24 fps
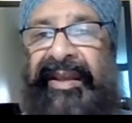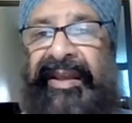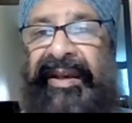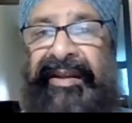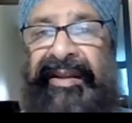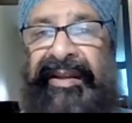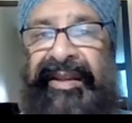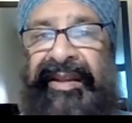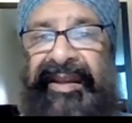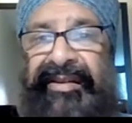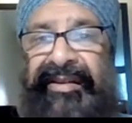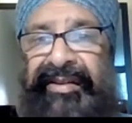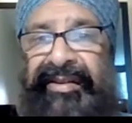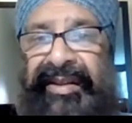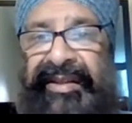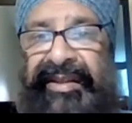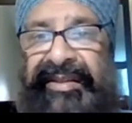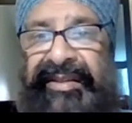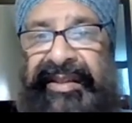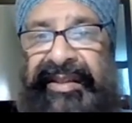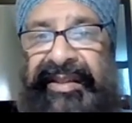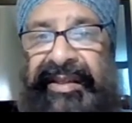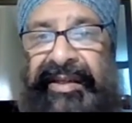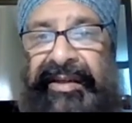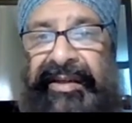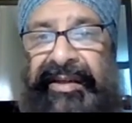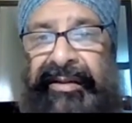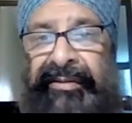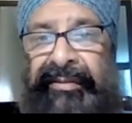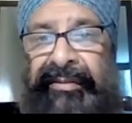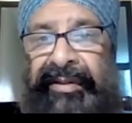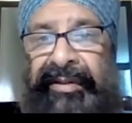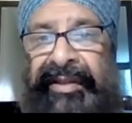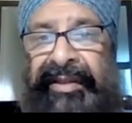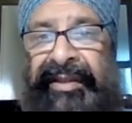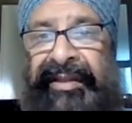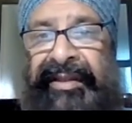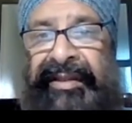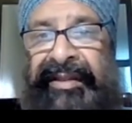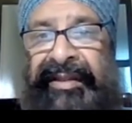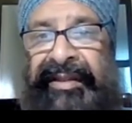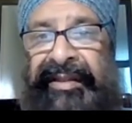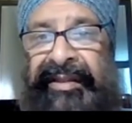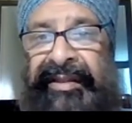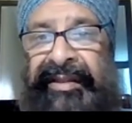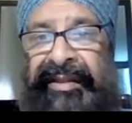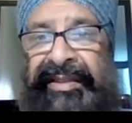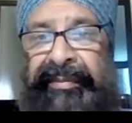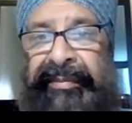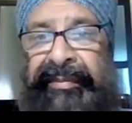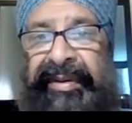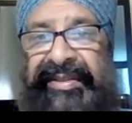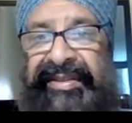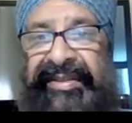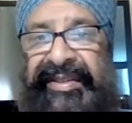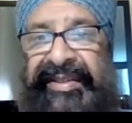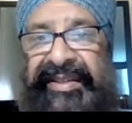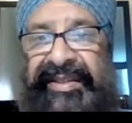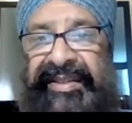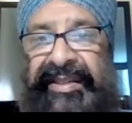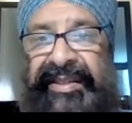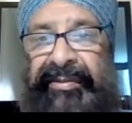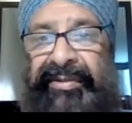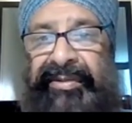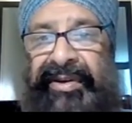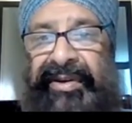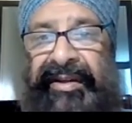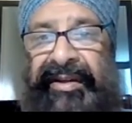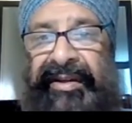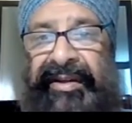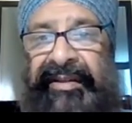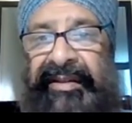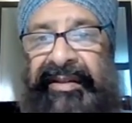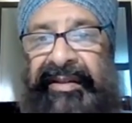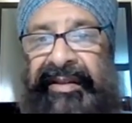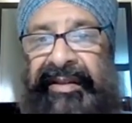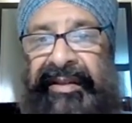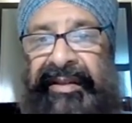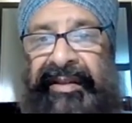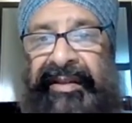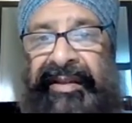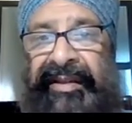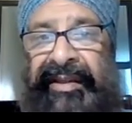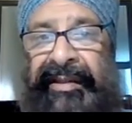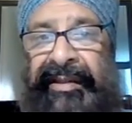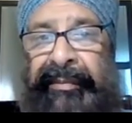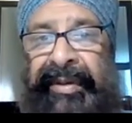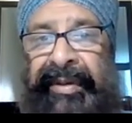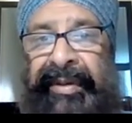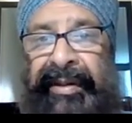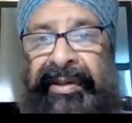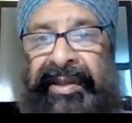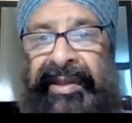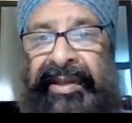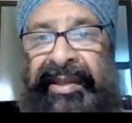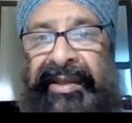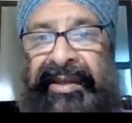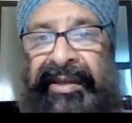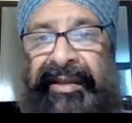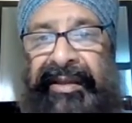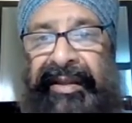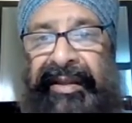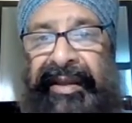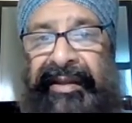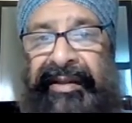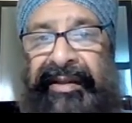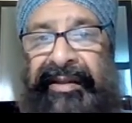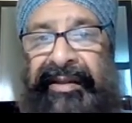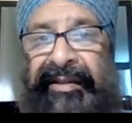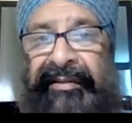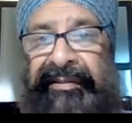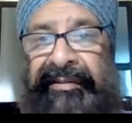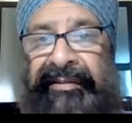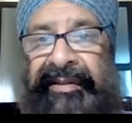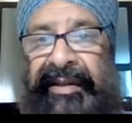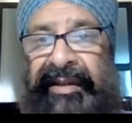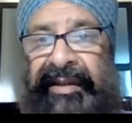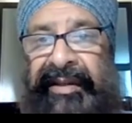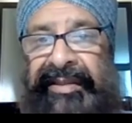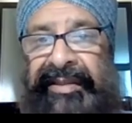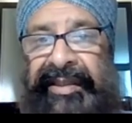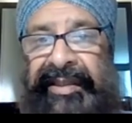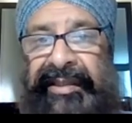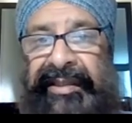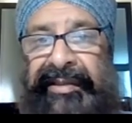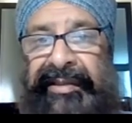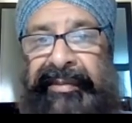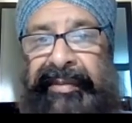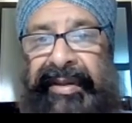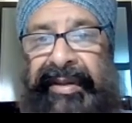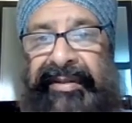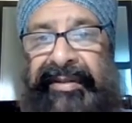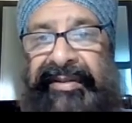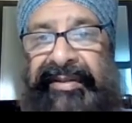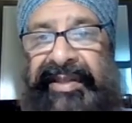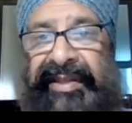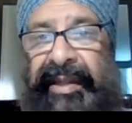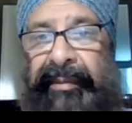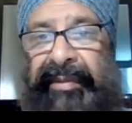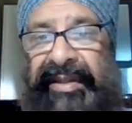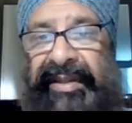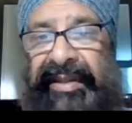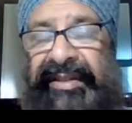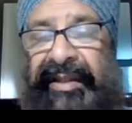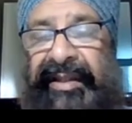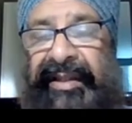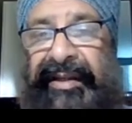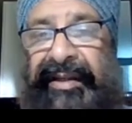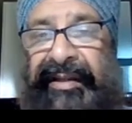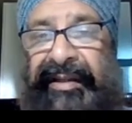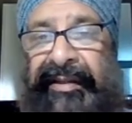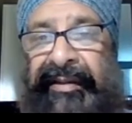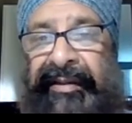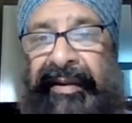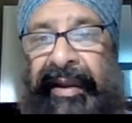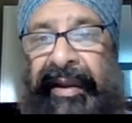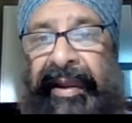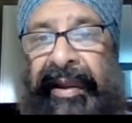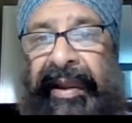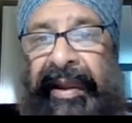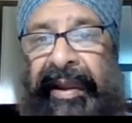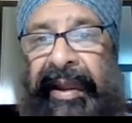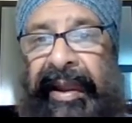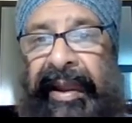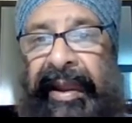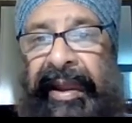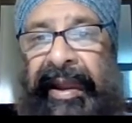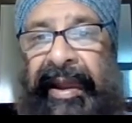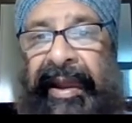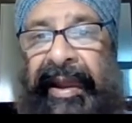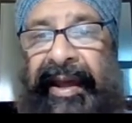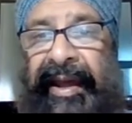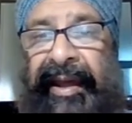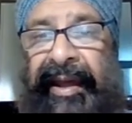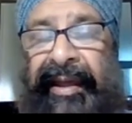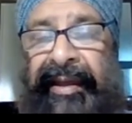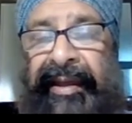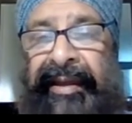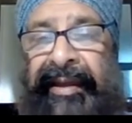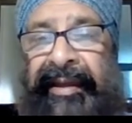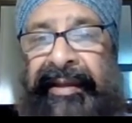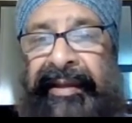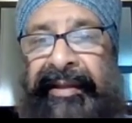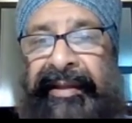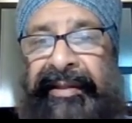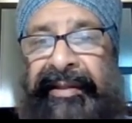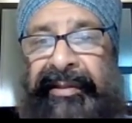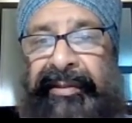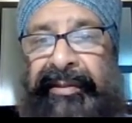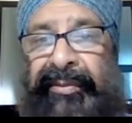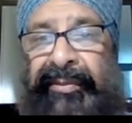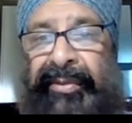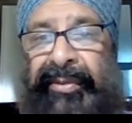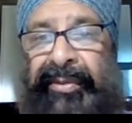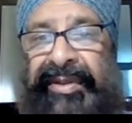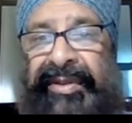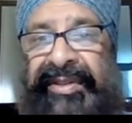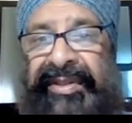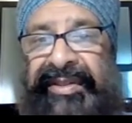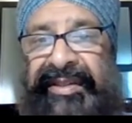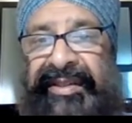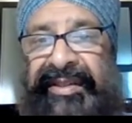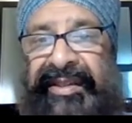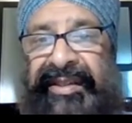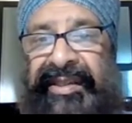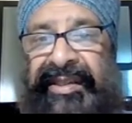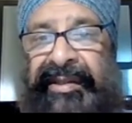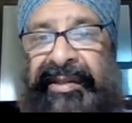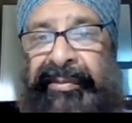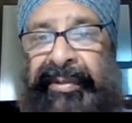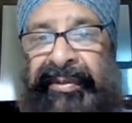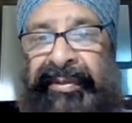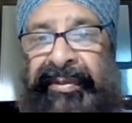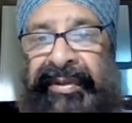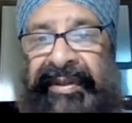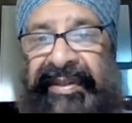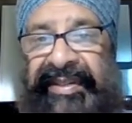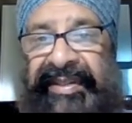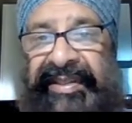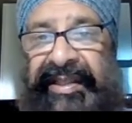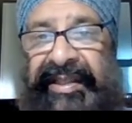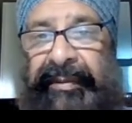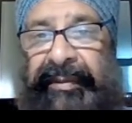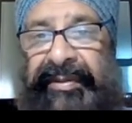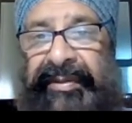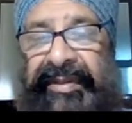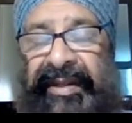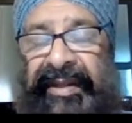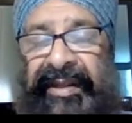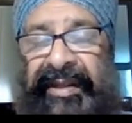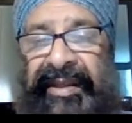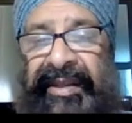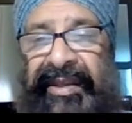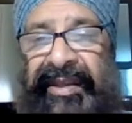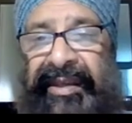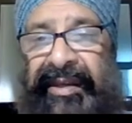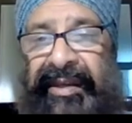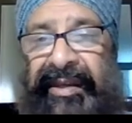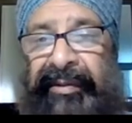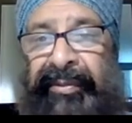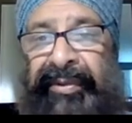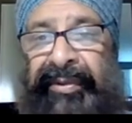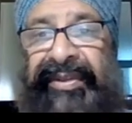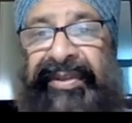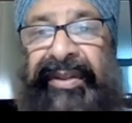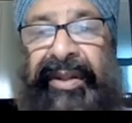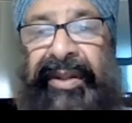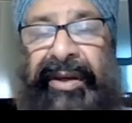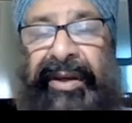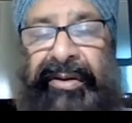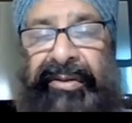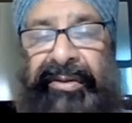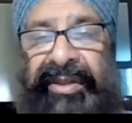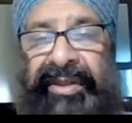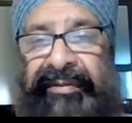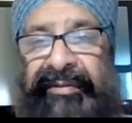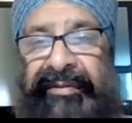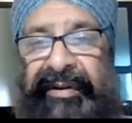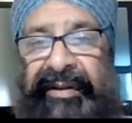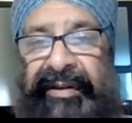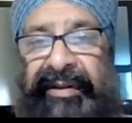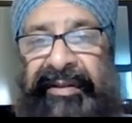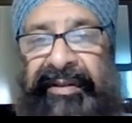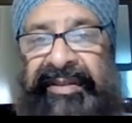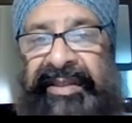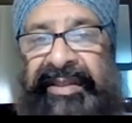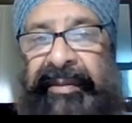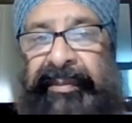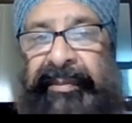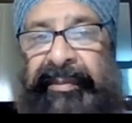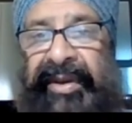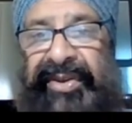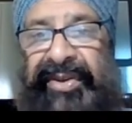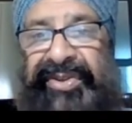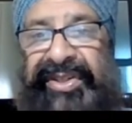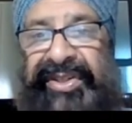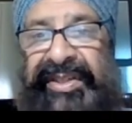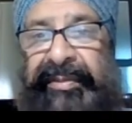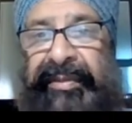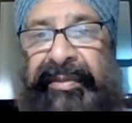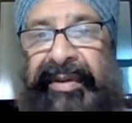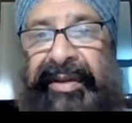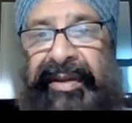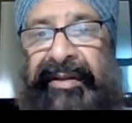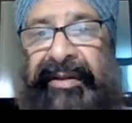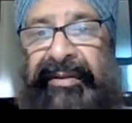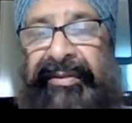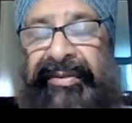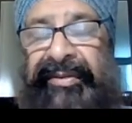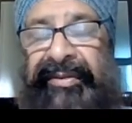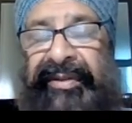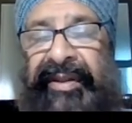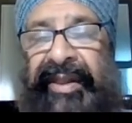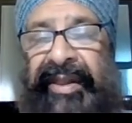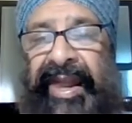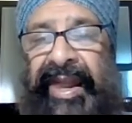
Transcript: And here he is now in, he's about 61, yeah, about a year later, actually it's about 10 months later. And what we see when we did the sleep study here with no device in the patient's mouth,